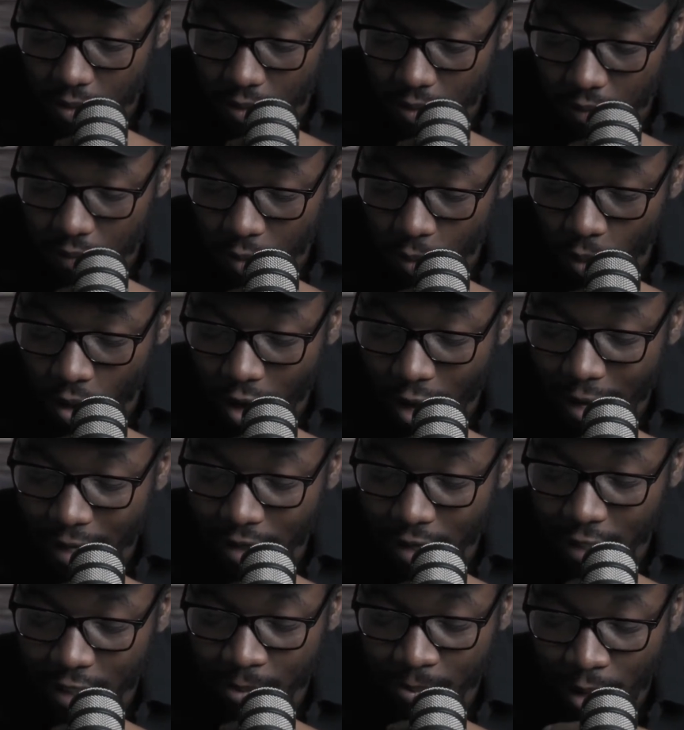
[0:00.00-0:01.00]
for what I
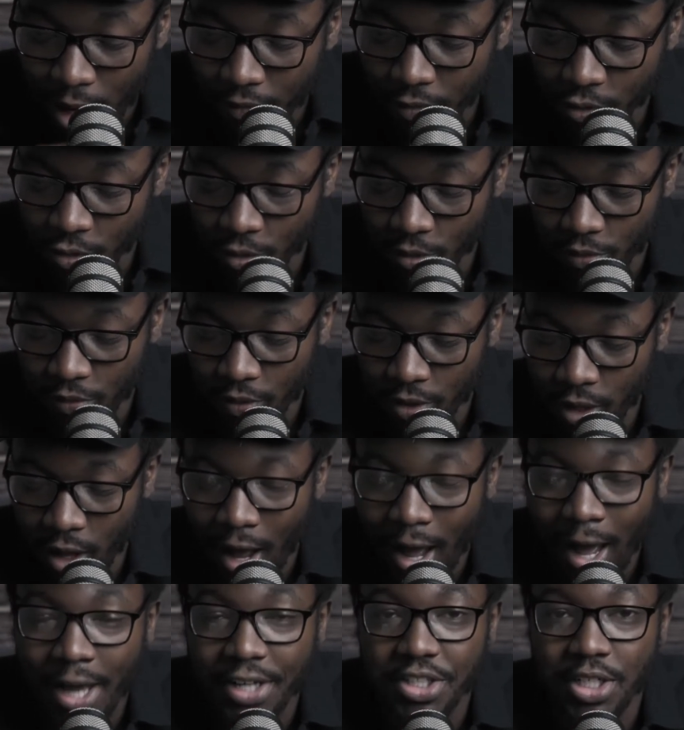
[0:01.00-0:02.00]
like in my photography,
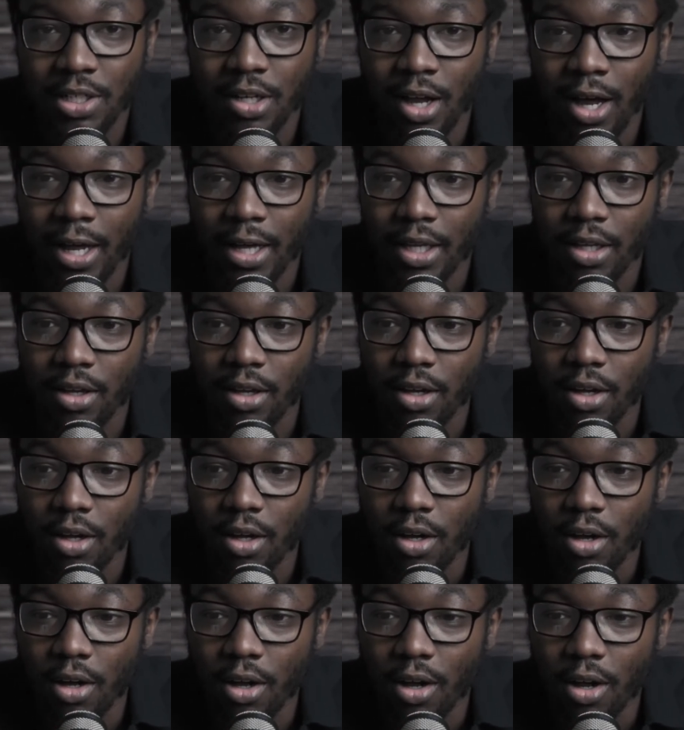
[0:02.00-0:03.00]
I
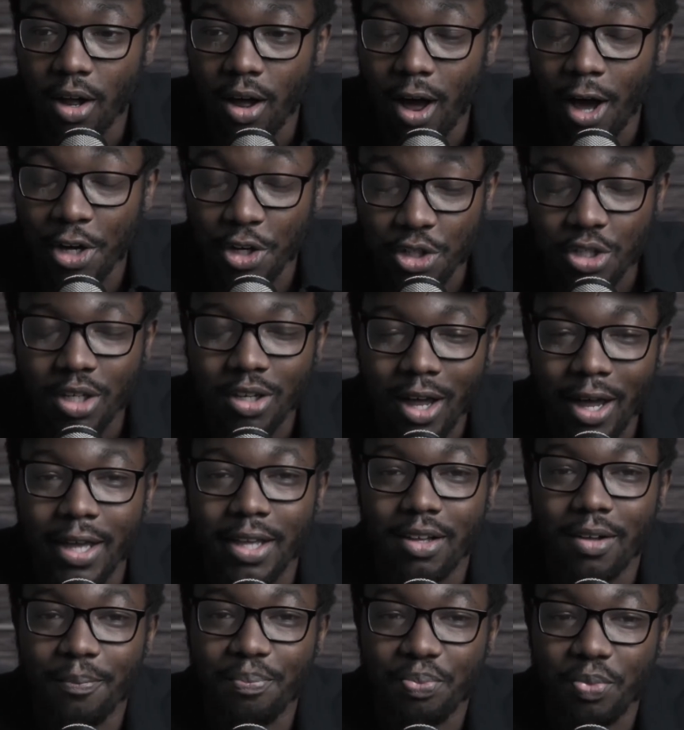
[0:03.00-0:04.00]
used to
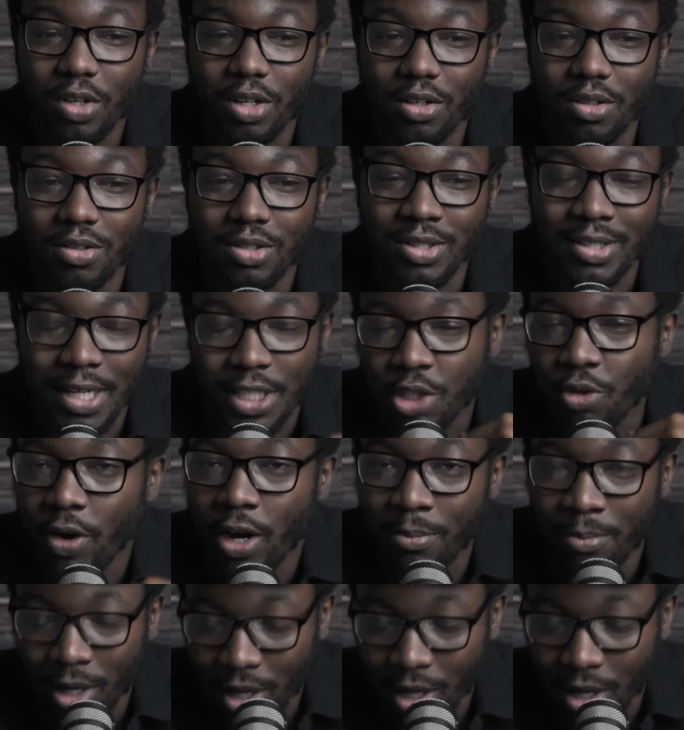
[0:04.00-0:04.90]
like saturating my